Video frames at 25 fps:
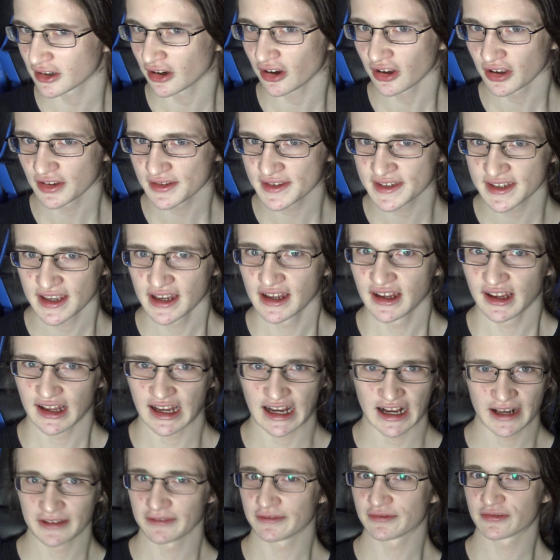cards
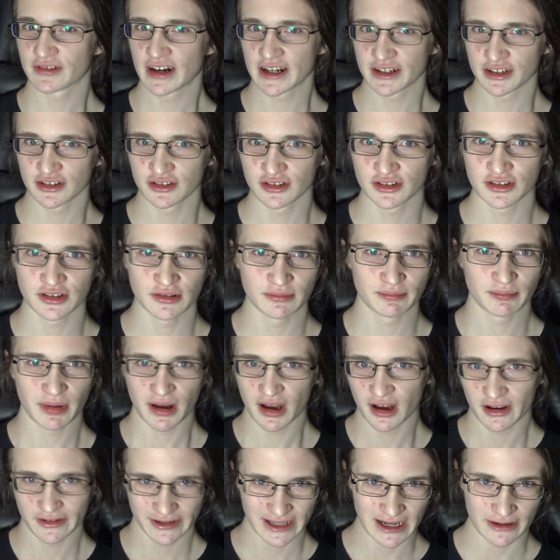and threatened to
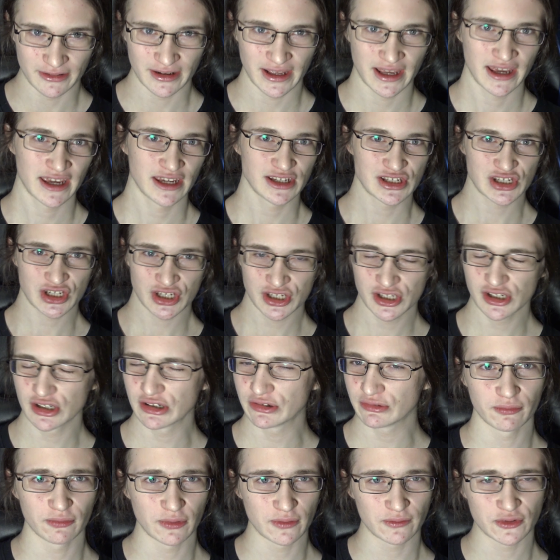burn down the
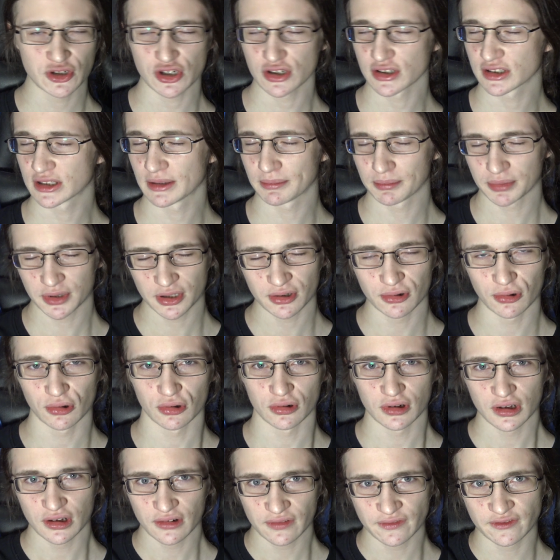HQ with just the
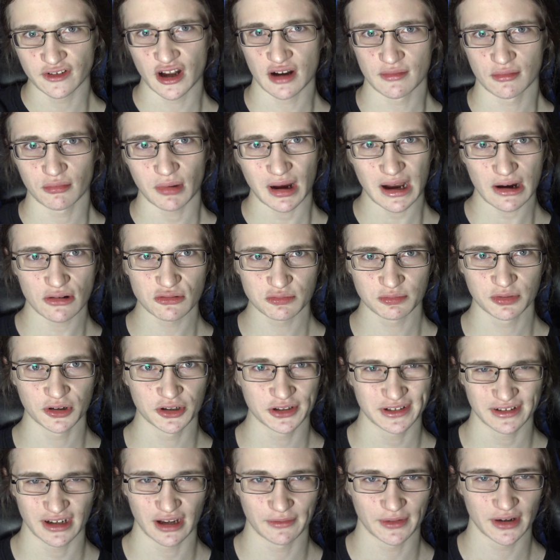pure thermal
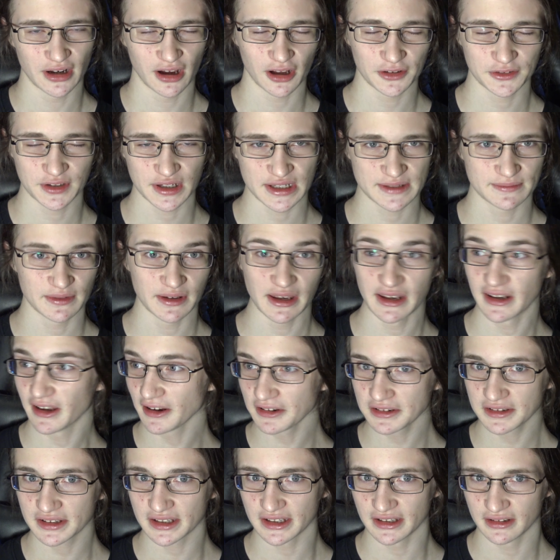output of an RTX
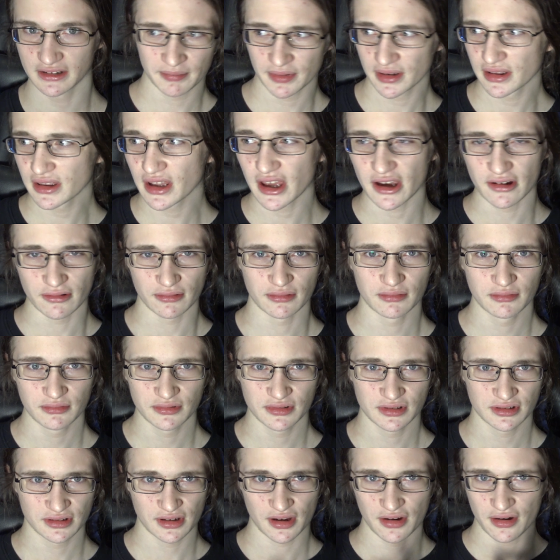3090. But no,
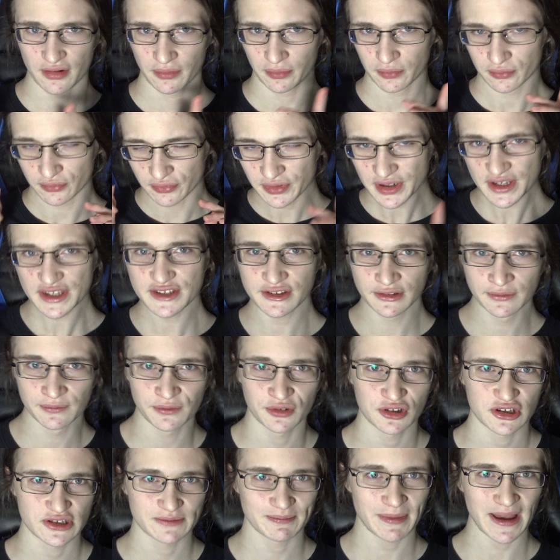the reason
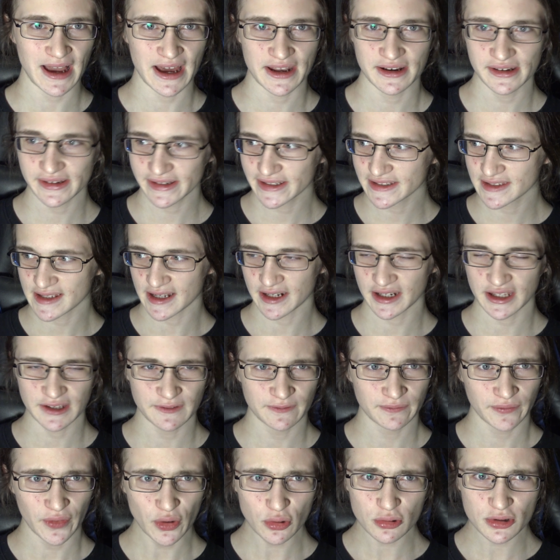for this ban is that he
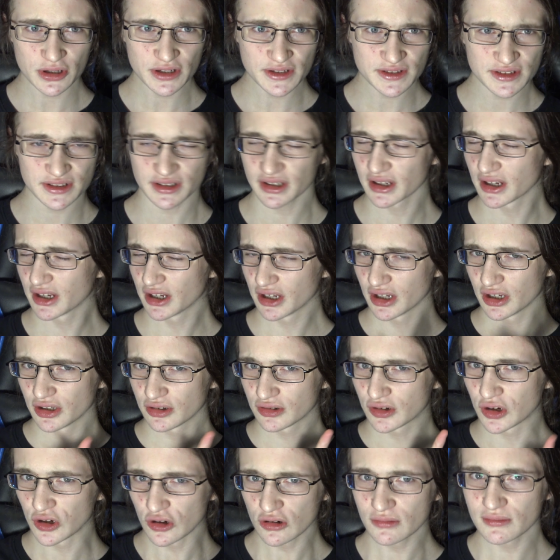focused
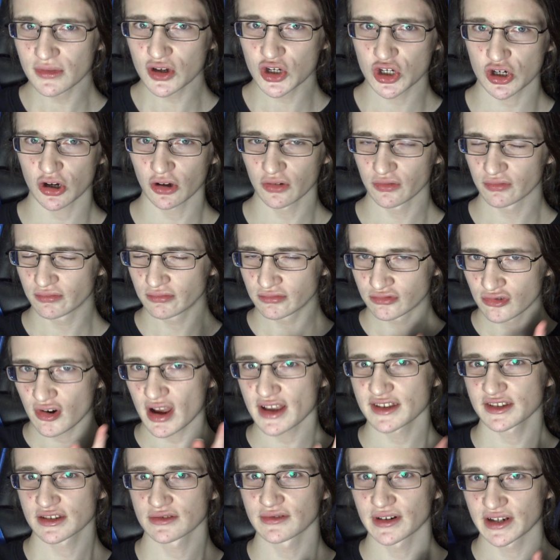too much on
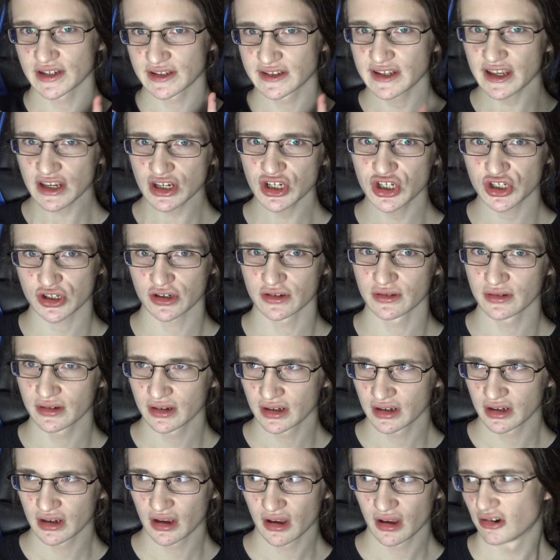rasterization
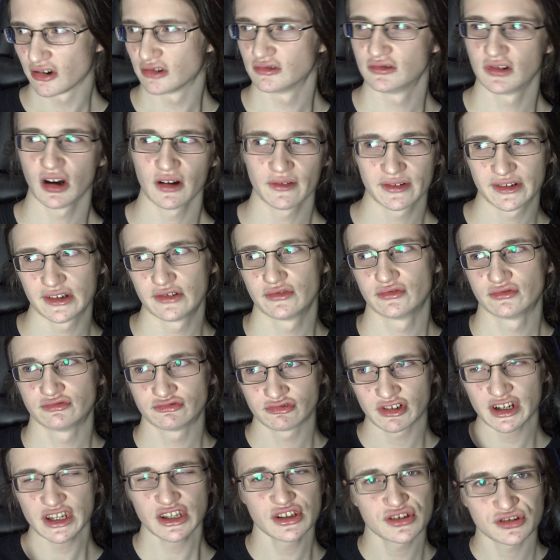rather than
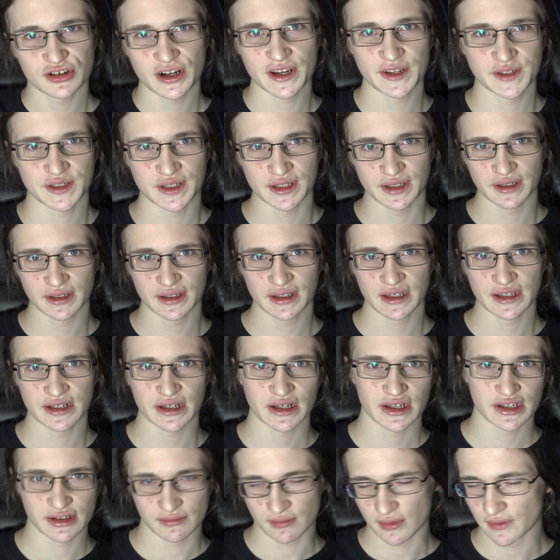ray tracing in
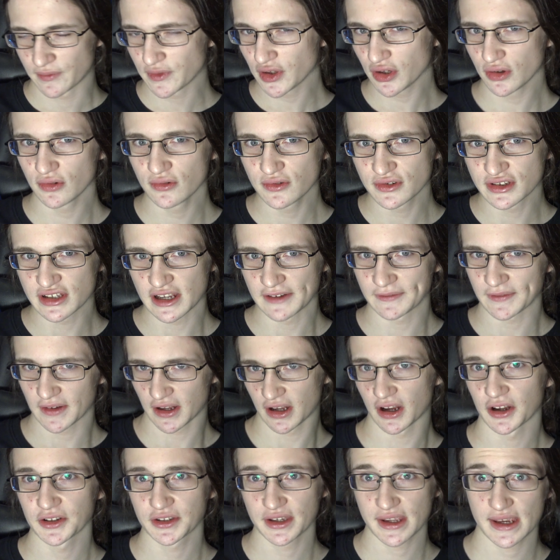his reviews of
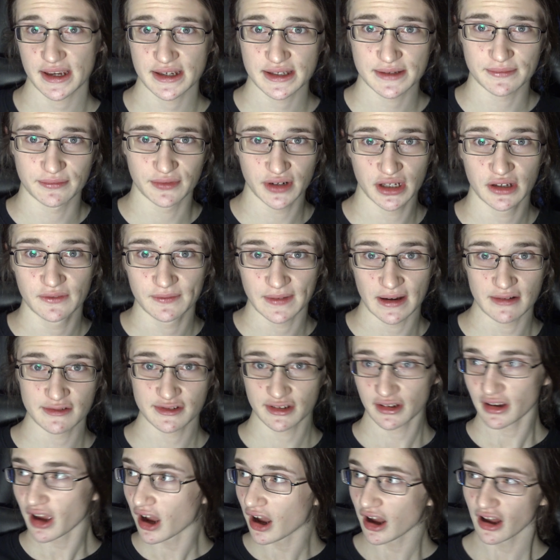RTX
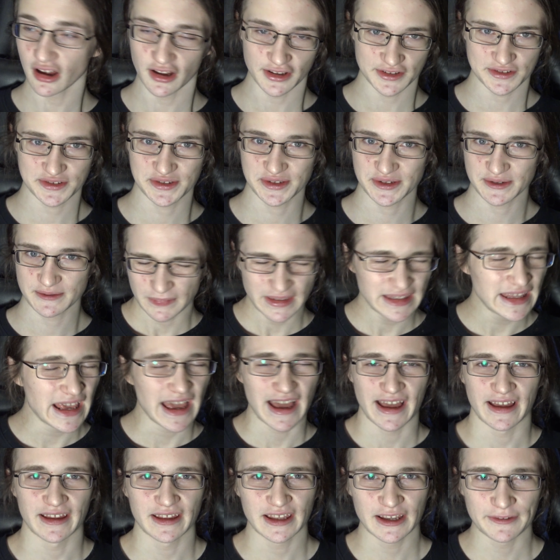3000 cards.
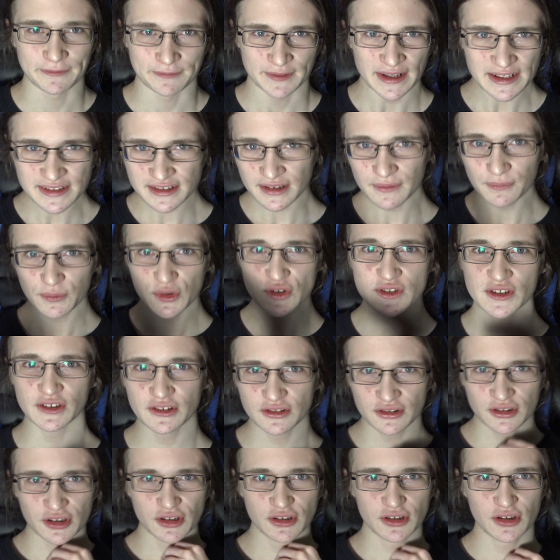Yeah, if that's
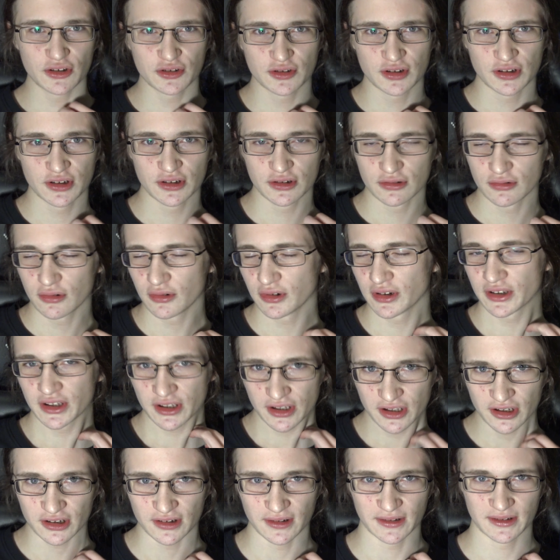confusing to you too,
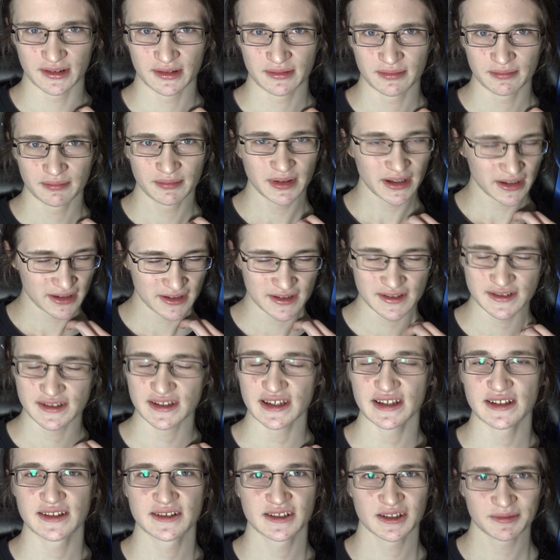good, because
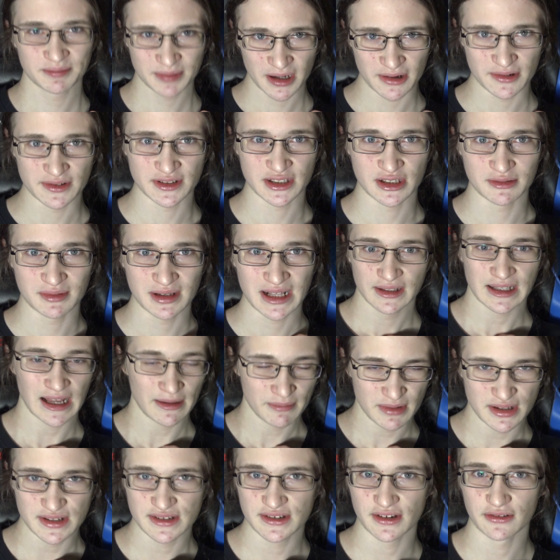it's supposed to be,
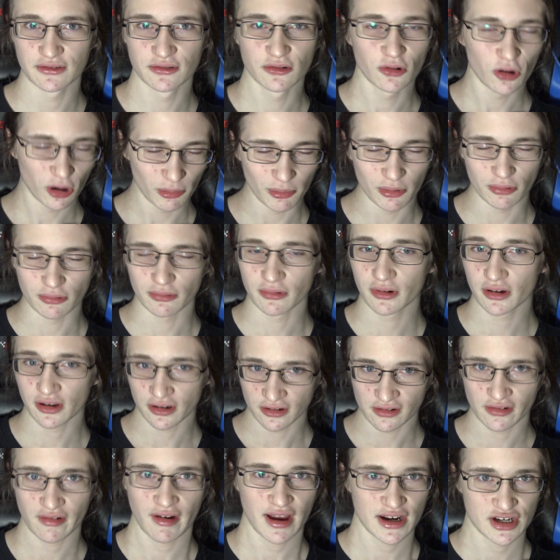that means you're normal.
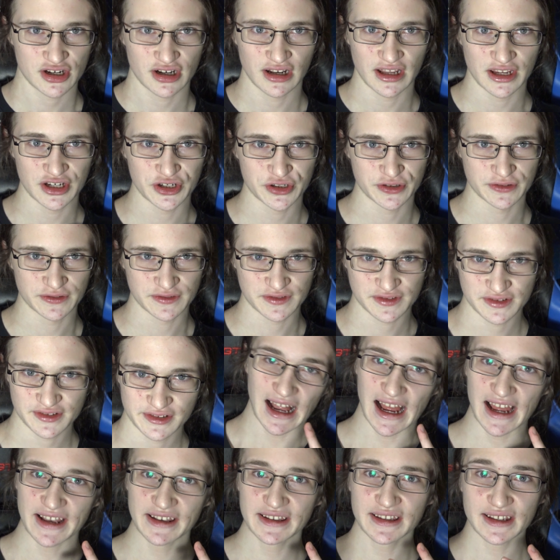Congratulations.
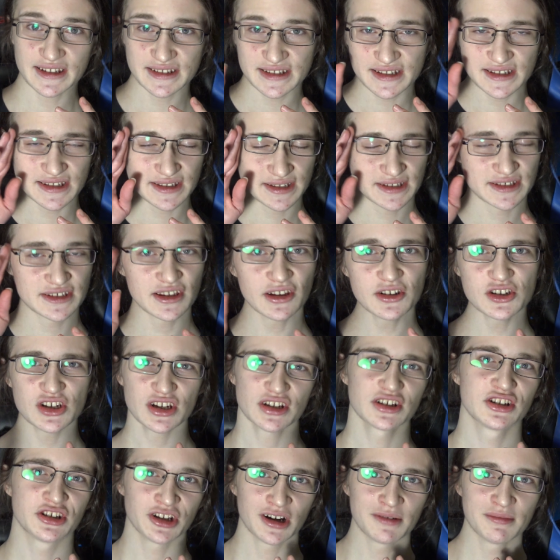And this is such
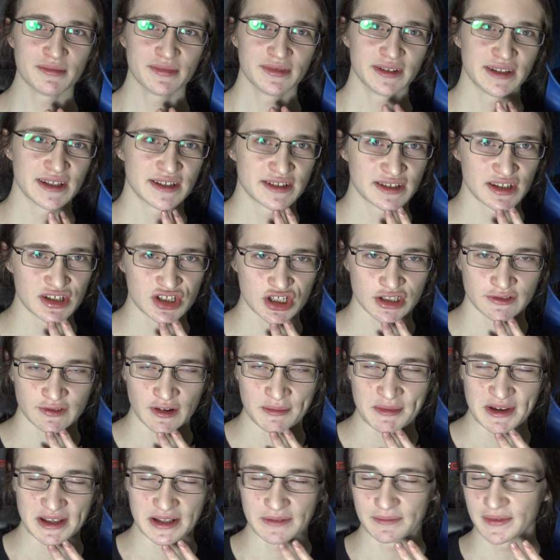a dumb decision
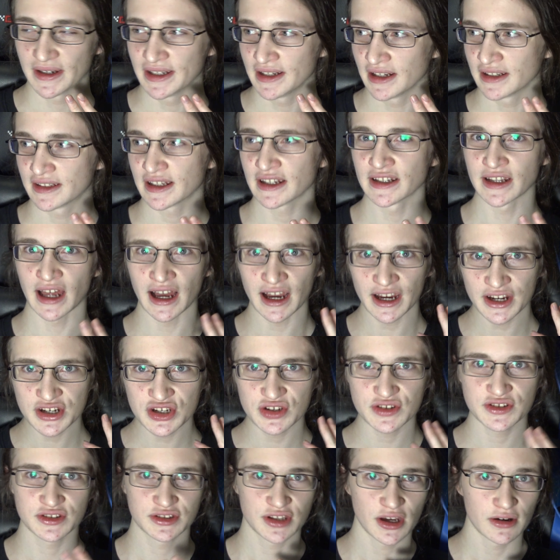from Nvidia that I
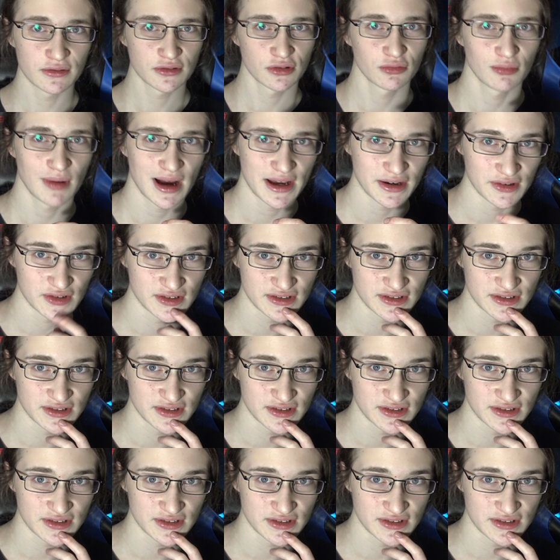just don't know where to